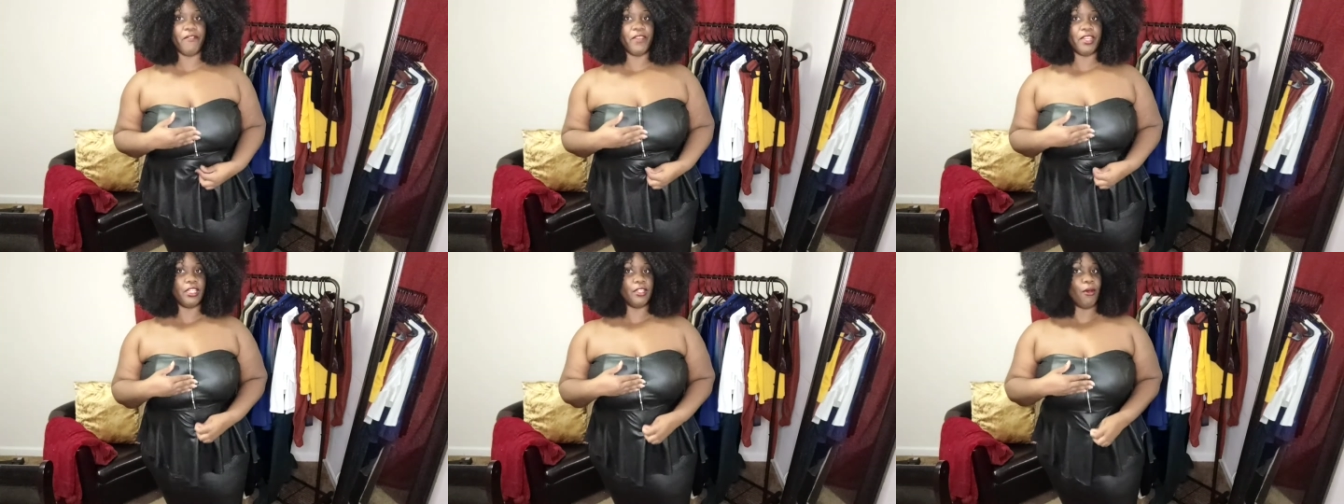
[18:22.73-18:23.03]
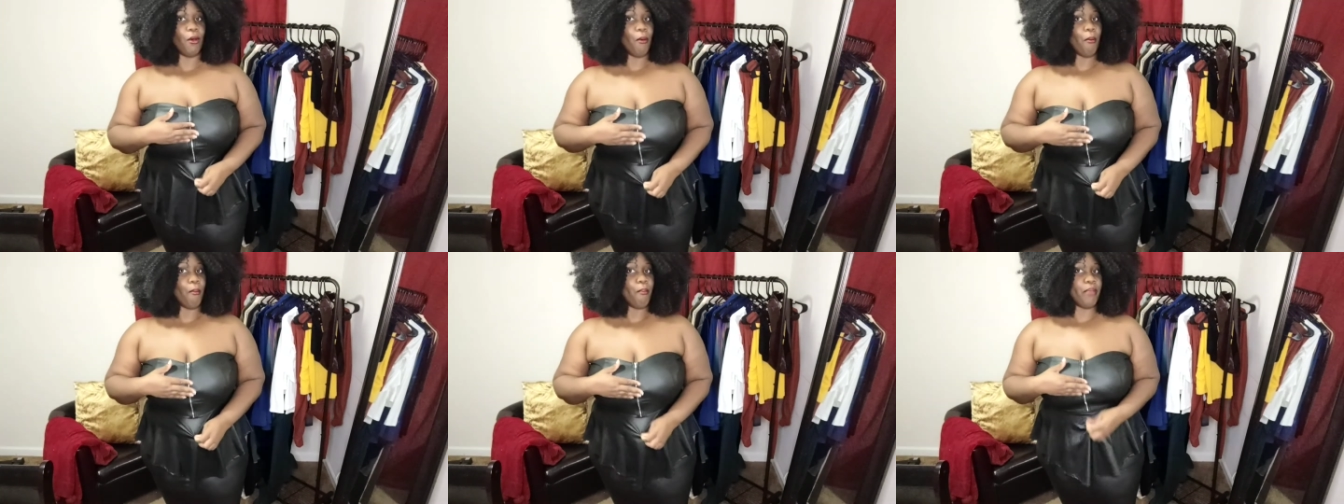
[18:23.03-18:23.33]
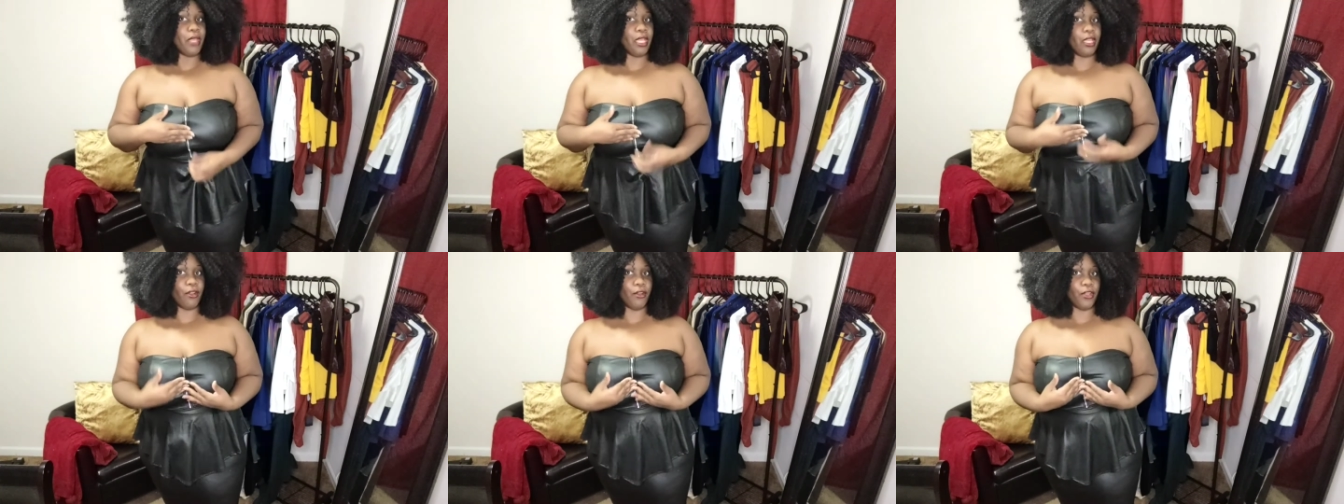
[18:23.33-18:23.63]
a little
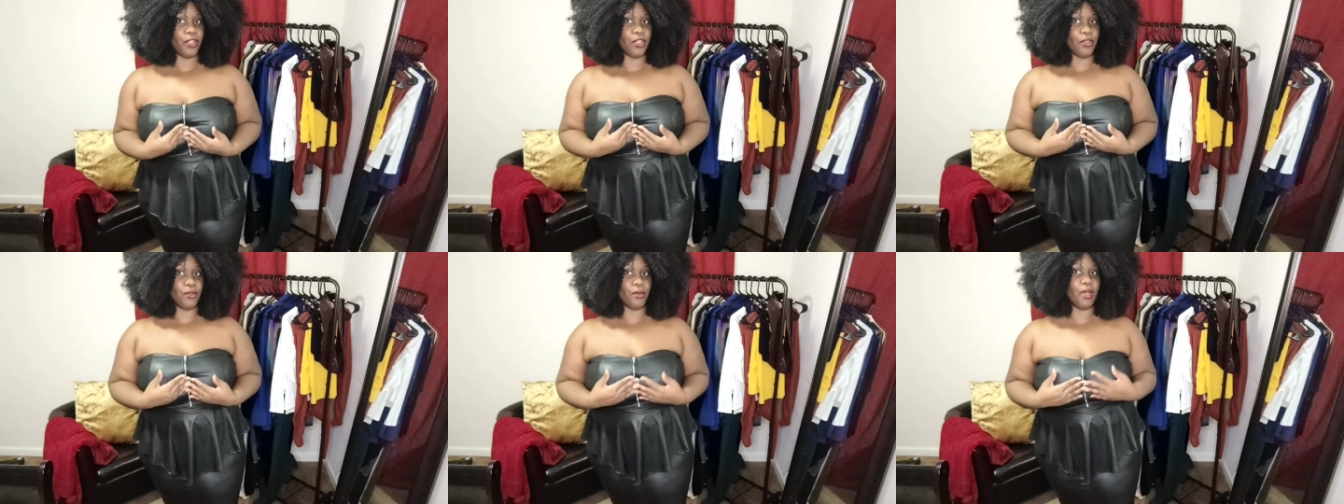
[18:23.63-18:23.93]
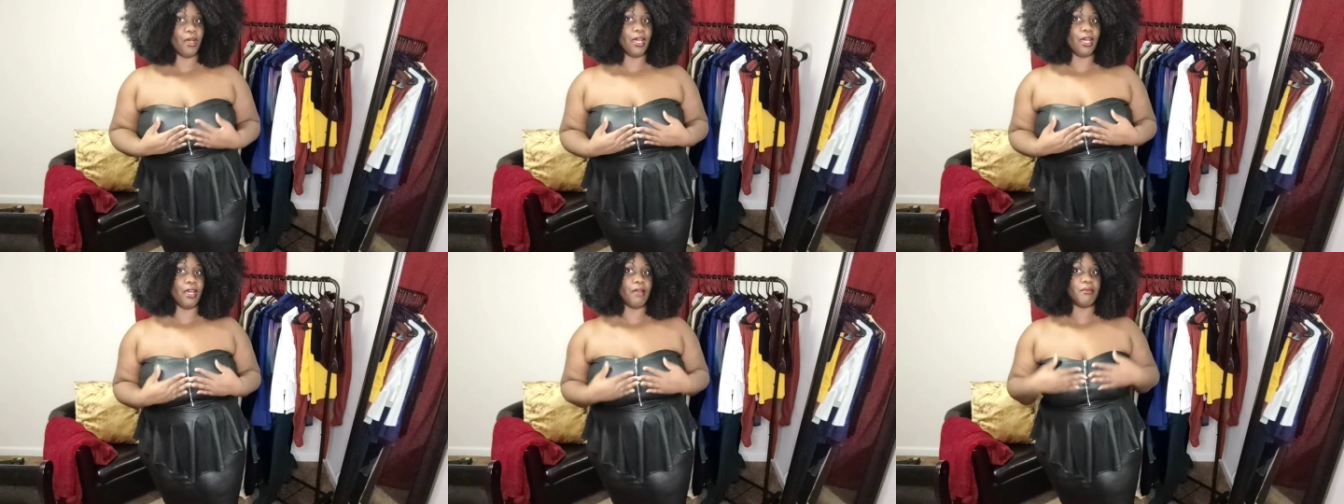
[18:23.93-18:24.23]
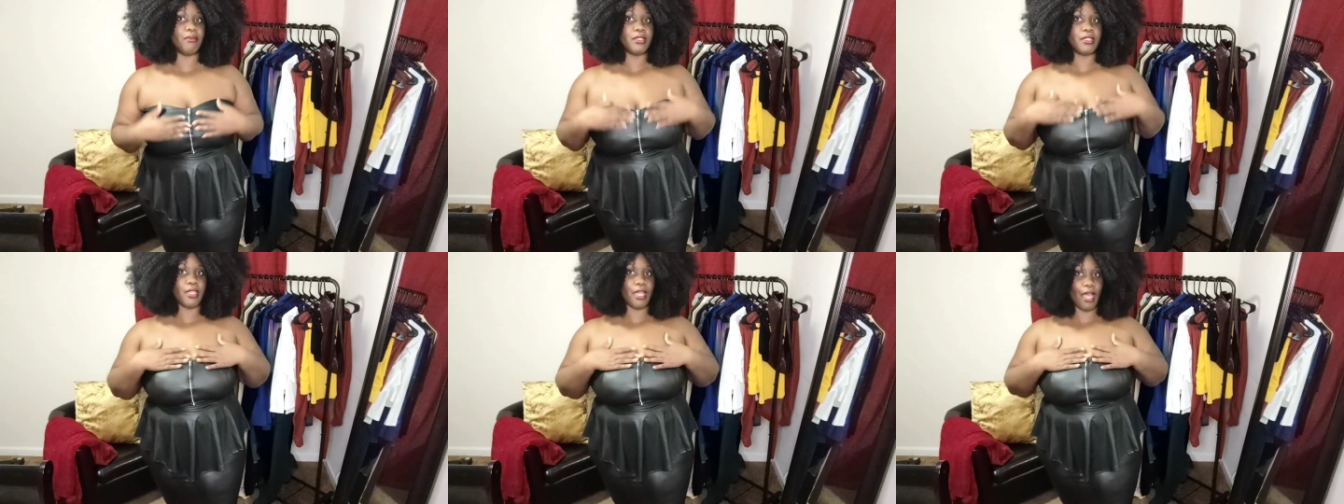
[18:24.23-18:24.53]
big on you up
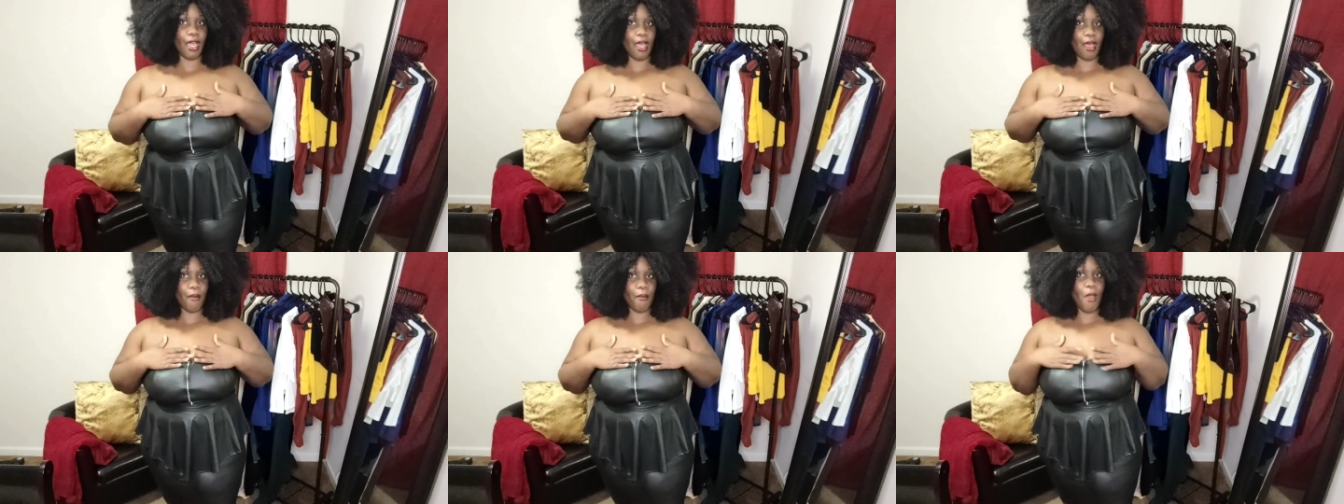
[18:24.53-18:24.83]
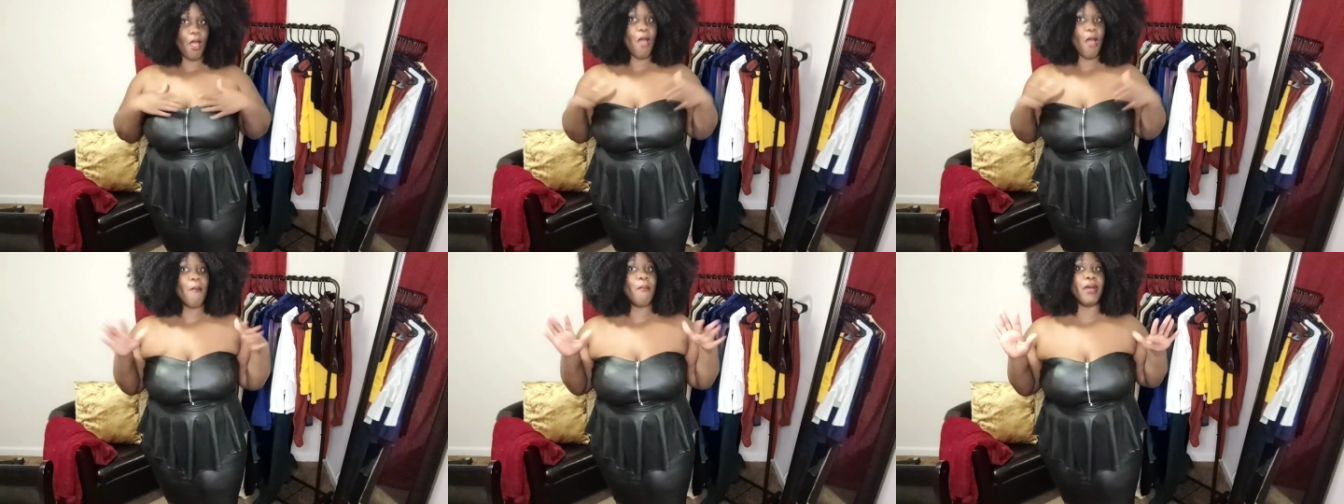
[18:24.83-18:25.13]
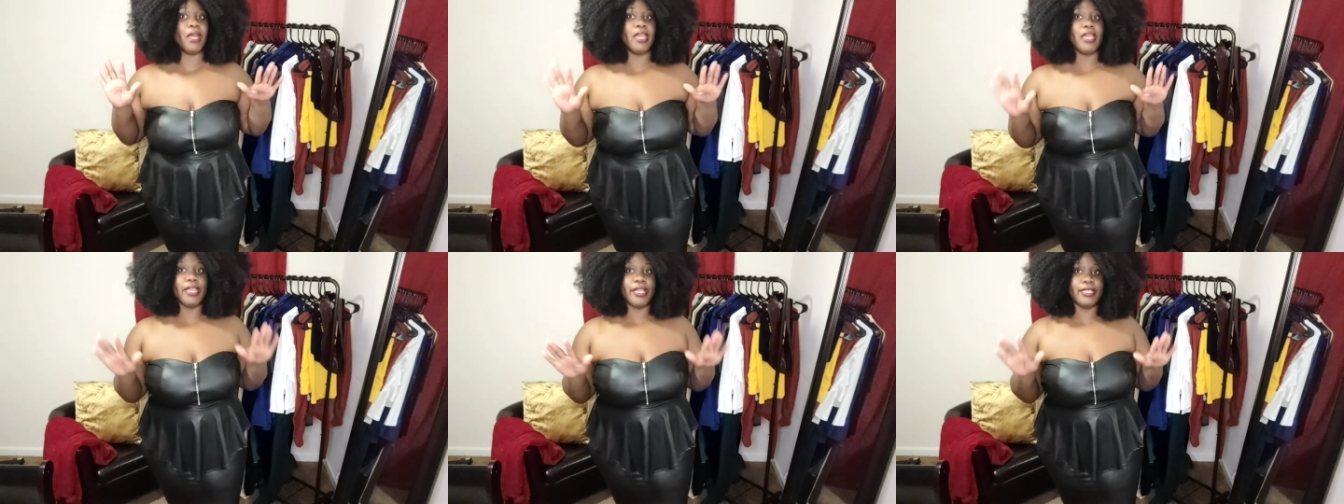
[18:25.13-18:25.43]
top,
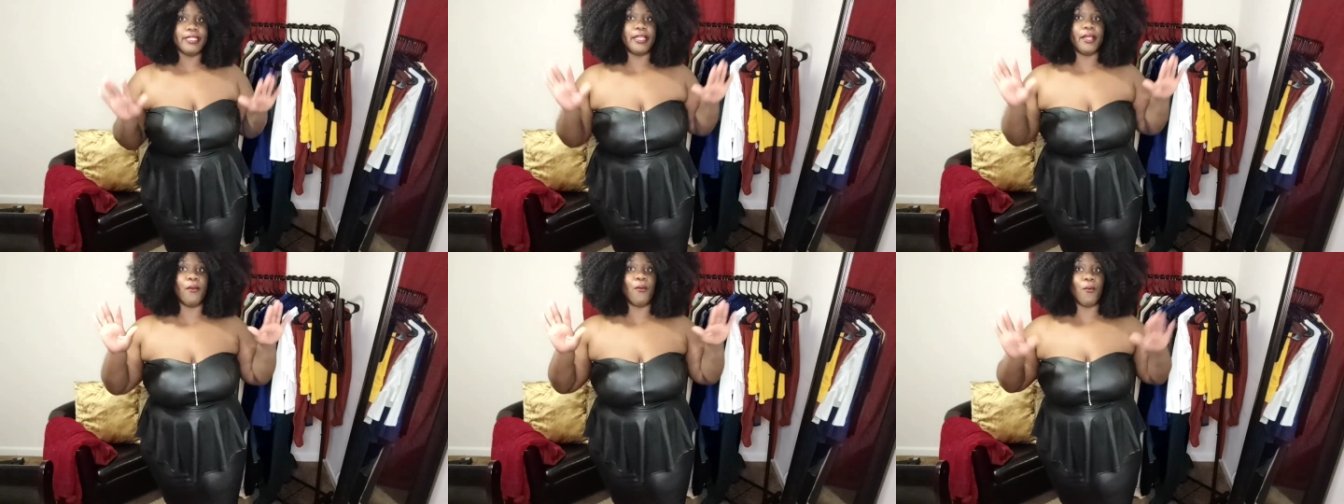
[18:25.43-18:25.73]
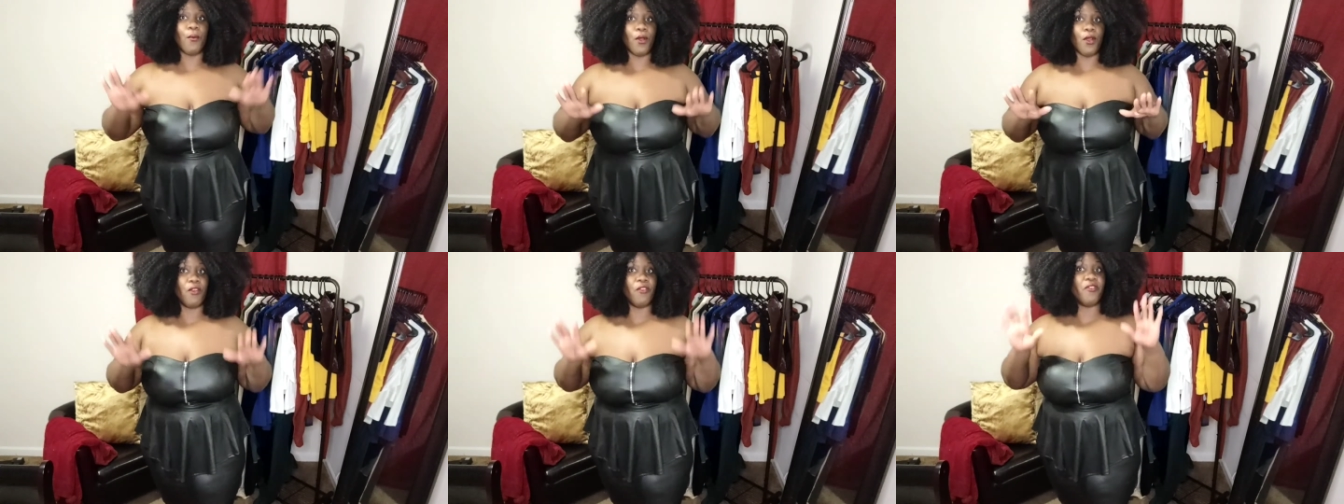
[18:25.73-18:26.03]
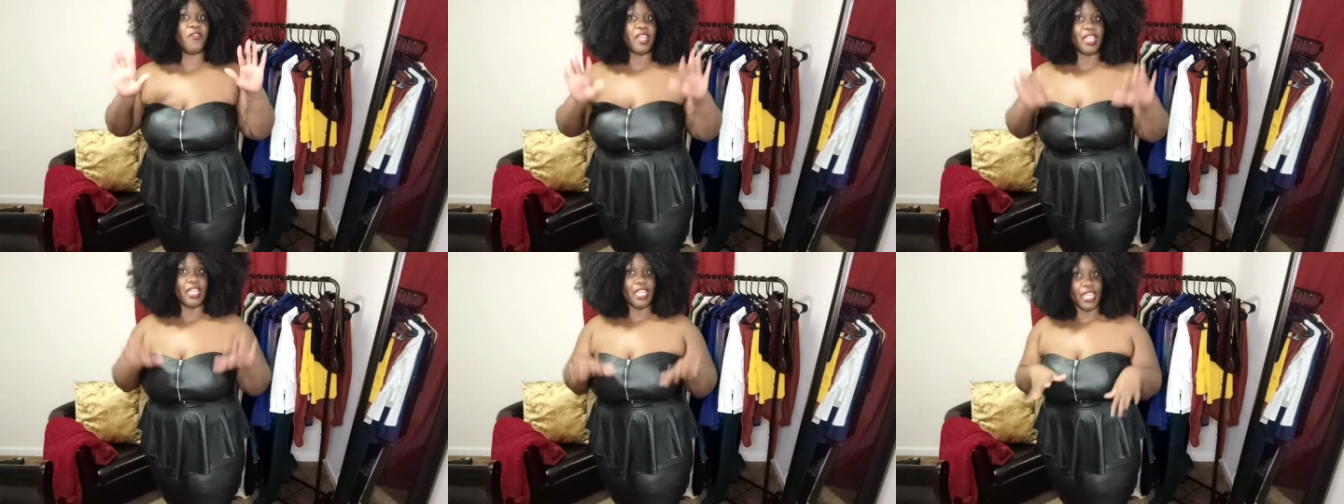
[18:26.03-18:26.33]
but is it
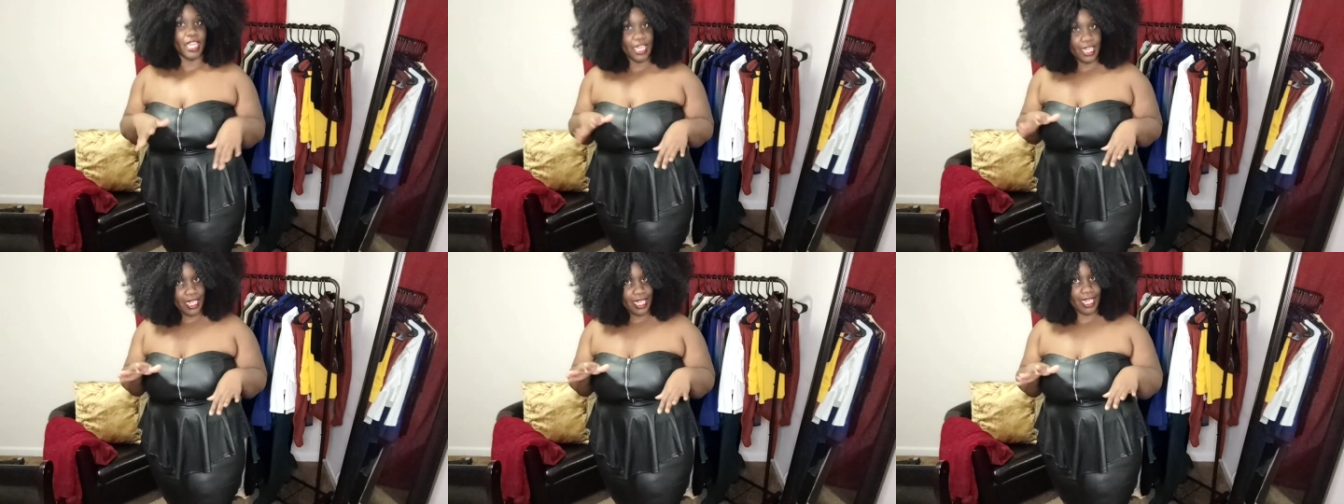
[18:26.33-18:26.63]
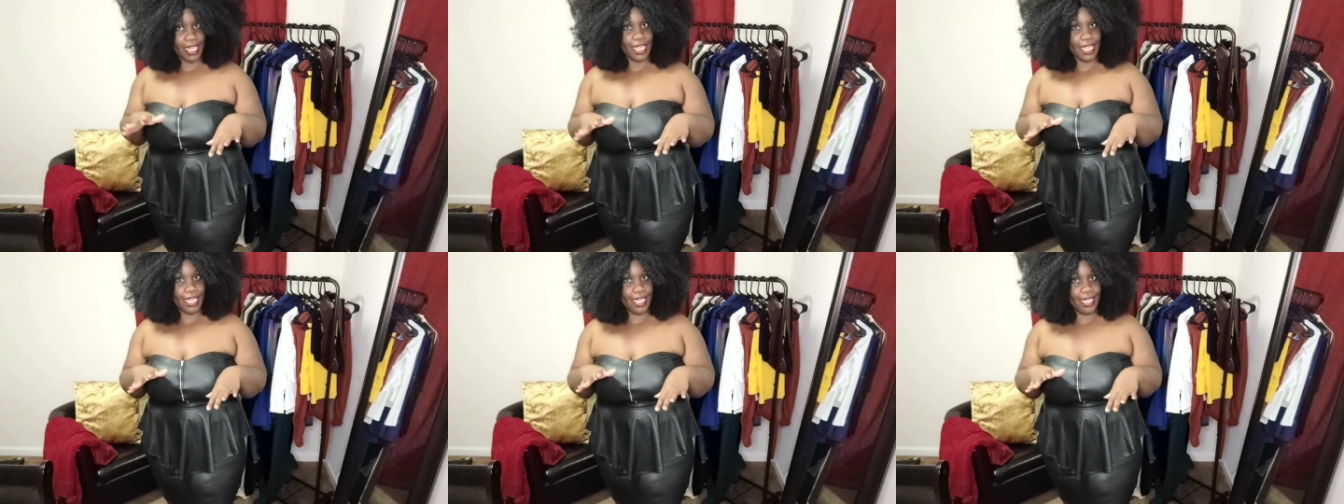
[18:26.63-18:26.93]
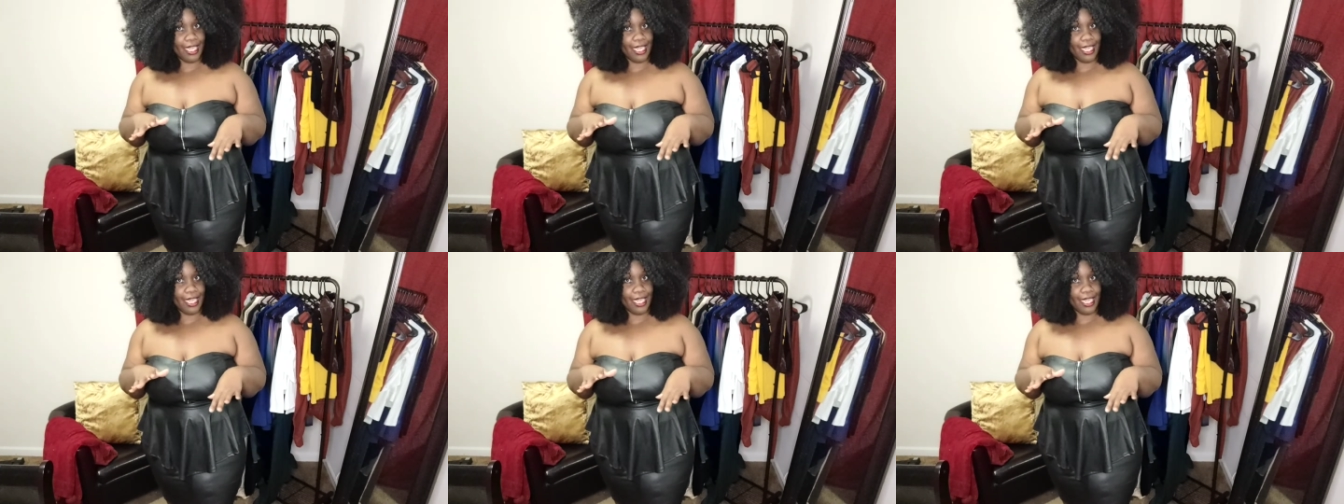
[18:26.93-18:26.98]
worth getting?